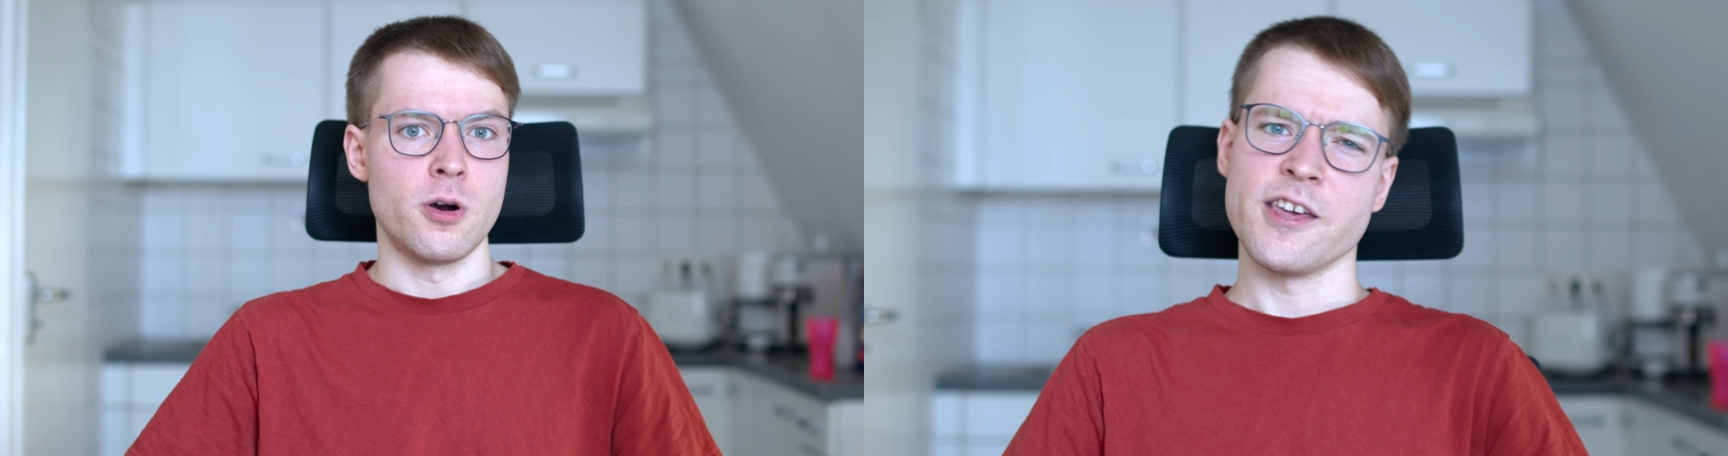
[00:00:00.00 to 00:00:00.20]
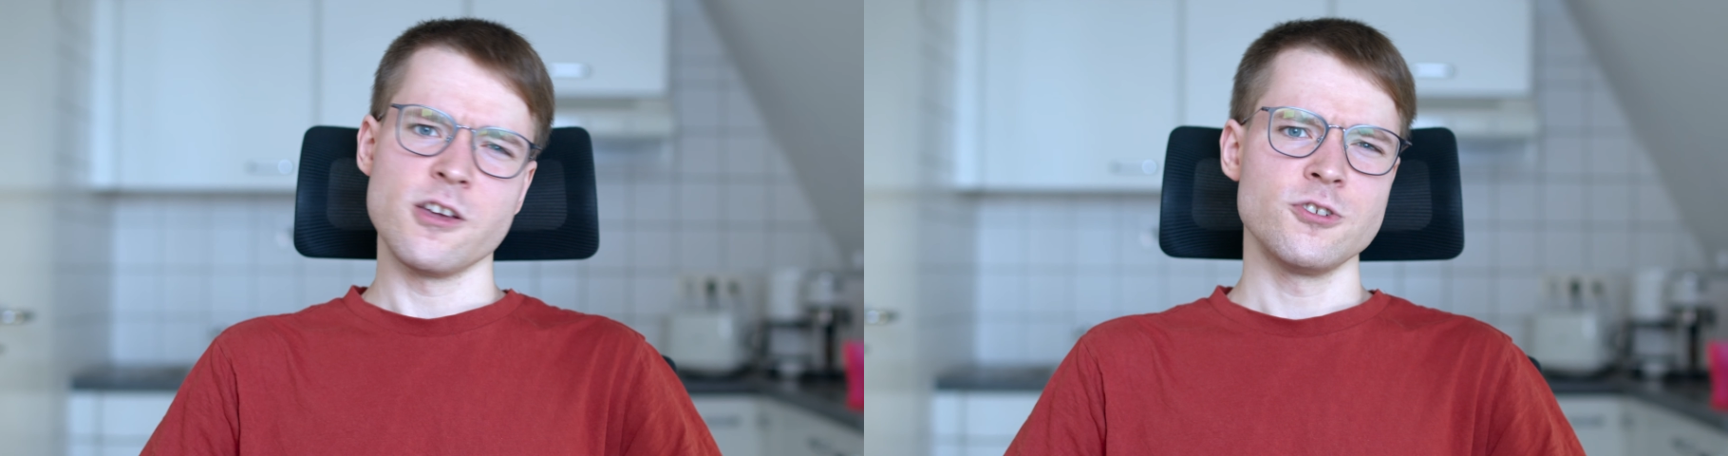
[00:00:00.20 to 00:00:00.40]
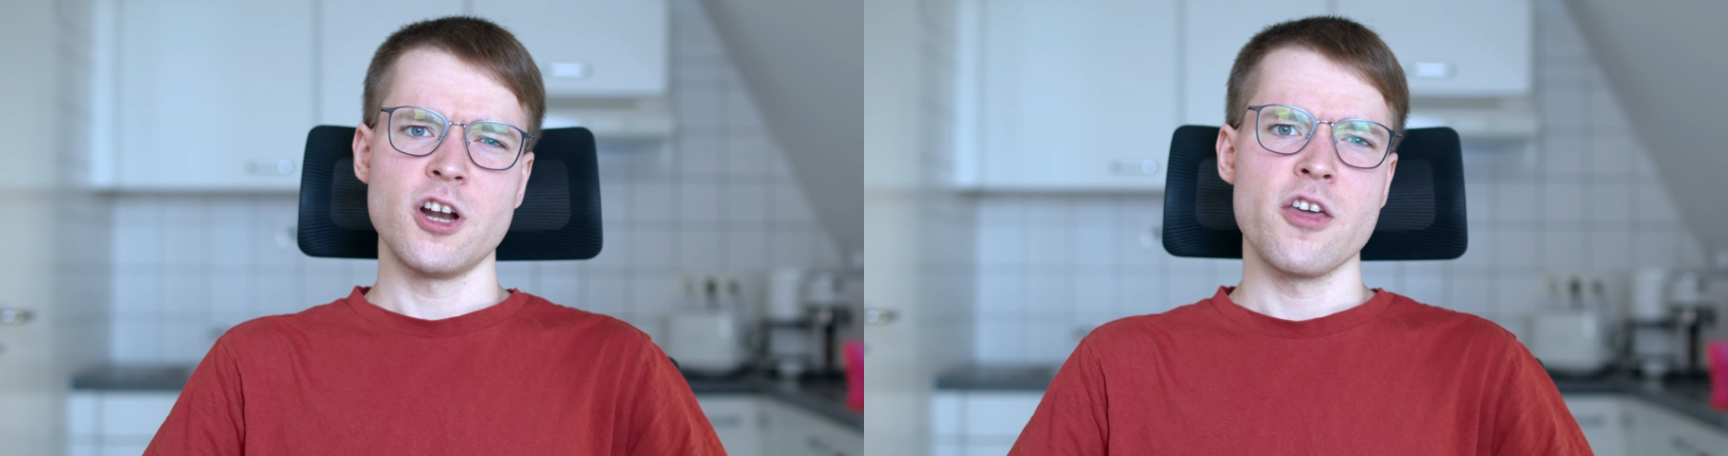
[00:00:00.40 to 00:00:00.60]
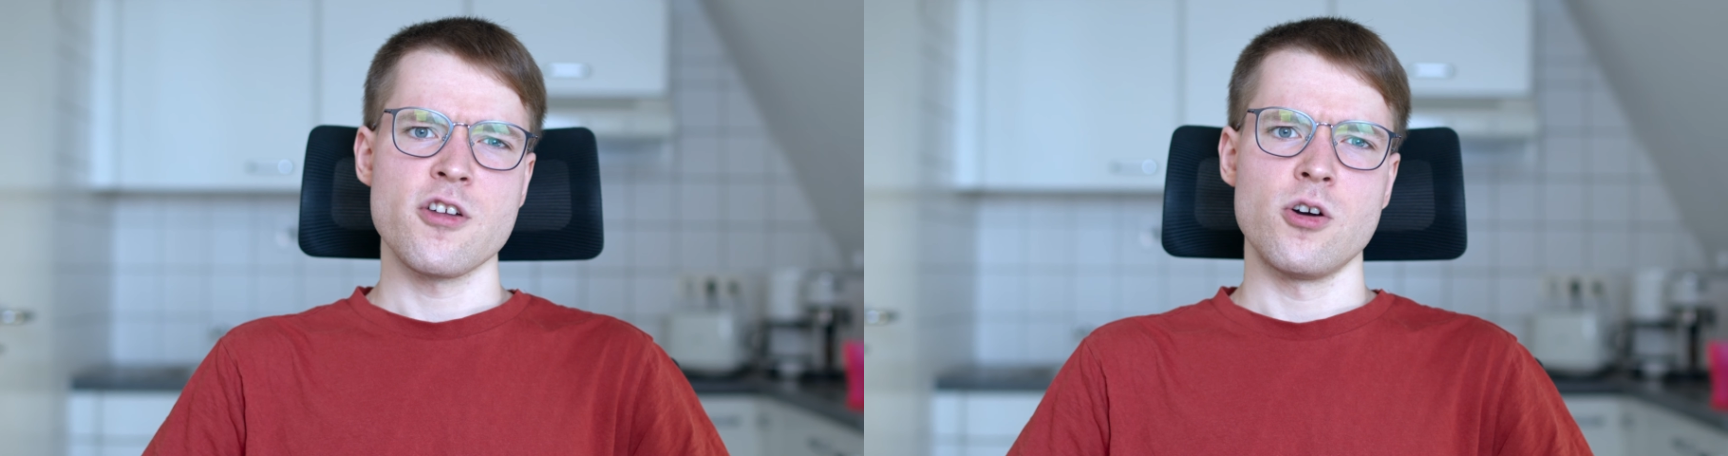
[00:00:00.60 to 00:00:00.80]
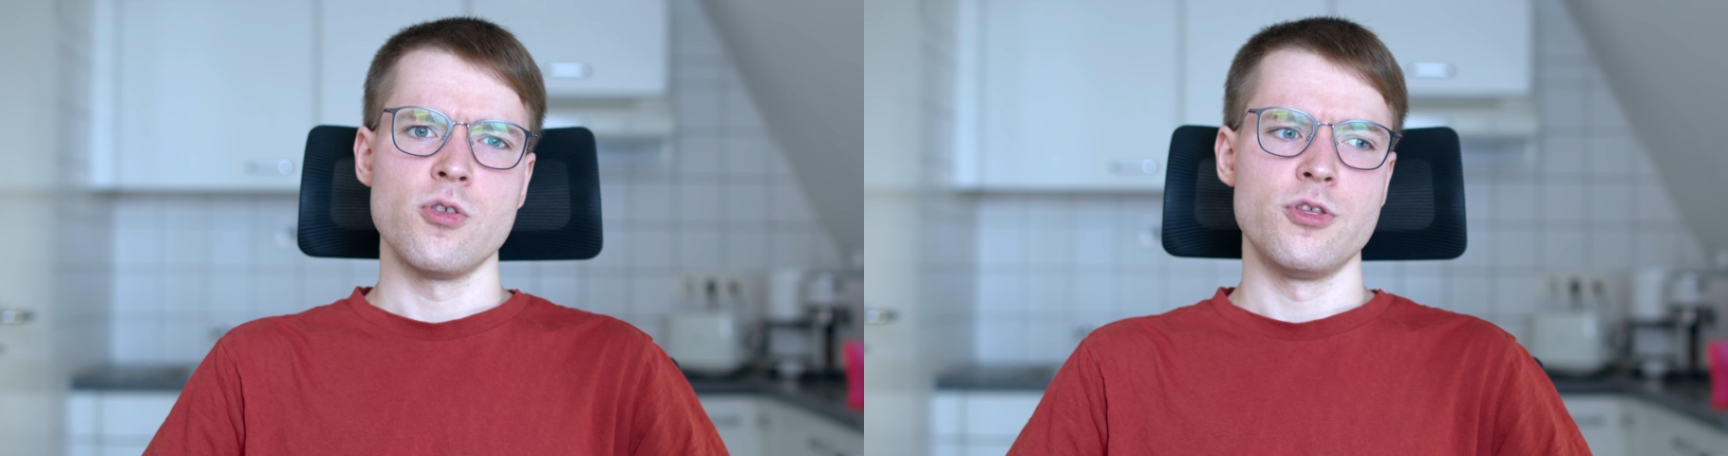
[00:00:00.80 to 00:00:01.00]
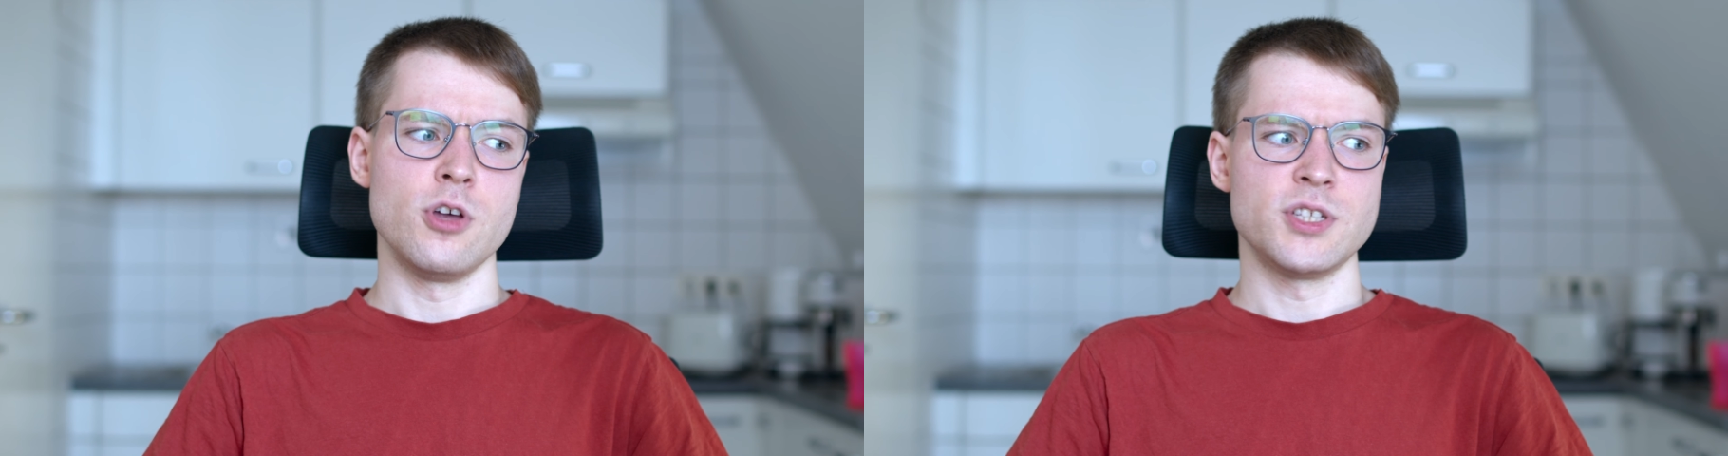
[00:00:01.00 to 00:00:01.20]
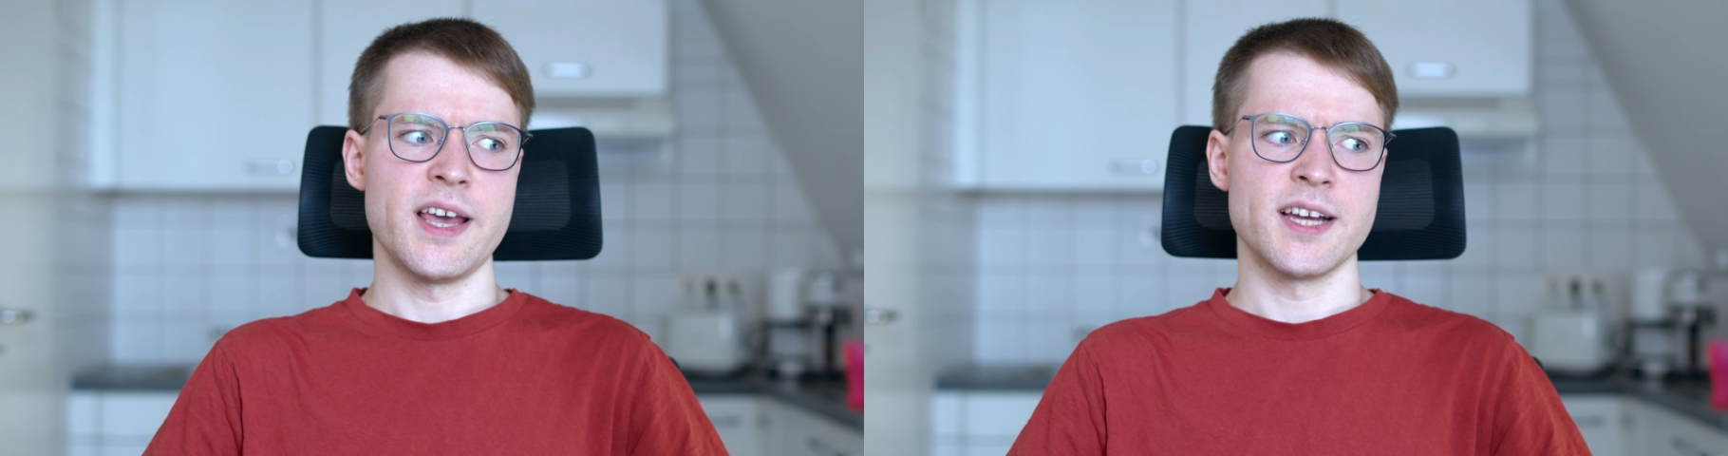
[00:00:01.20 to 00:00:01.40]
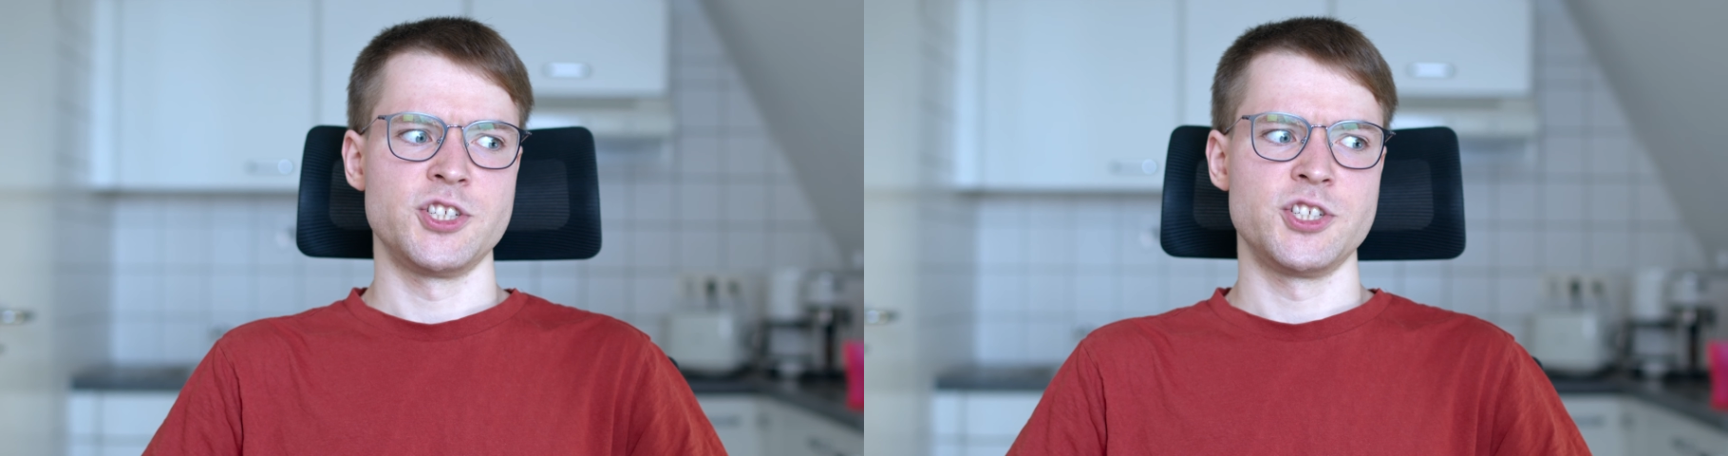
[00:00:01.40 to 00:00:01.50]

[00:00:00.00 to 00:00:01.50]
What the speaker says: Usually though, those hacks